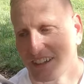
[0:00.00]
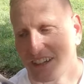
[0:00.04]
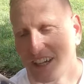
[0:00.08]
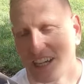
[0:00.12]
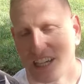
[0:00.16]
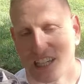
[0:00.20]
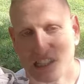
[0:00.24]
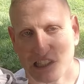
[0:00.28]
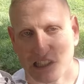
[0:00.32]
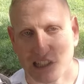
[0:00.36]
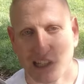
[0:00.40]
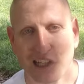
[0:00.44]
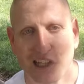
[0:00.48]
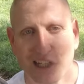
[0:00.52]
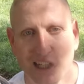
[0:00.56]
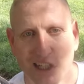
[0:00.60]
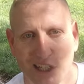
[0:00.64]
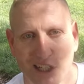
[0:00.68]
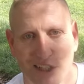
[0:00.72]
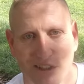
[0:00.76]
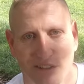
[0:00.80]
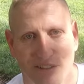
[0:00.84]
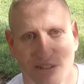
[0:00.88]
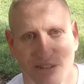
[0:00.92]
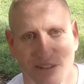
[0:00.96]
I
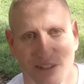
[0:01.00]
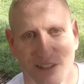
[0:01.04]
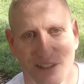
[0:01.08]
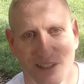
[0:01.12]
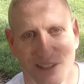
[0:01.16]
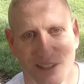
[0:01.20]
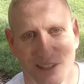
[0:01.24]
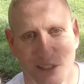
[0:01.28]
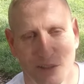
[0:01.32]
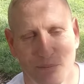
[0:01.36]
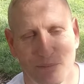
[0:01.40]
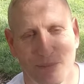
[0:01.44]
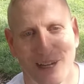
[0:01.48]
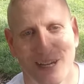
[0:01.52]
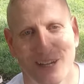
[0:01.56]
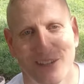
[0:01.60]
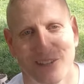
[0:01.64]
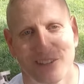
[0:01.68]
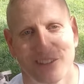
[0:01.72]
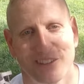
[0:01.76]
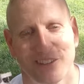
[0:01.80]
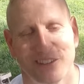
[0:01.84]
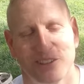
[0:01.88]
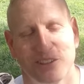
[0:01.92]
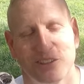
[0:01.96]
love
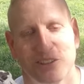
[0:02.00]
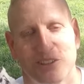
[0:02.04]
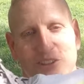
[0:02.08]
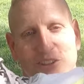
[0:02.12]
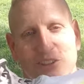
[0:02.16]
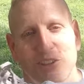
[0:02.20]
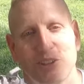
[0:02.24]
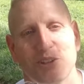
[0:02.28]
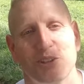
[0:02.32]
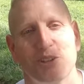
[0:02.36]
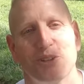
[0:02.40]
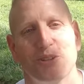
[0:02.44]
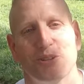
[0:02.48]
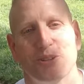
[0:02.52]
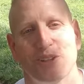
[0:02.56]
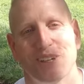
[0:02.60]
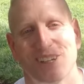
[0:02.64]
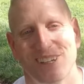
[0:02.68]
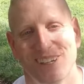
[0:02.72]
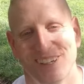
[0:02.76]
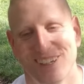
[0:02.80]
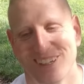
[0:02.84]
about this shoe.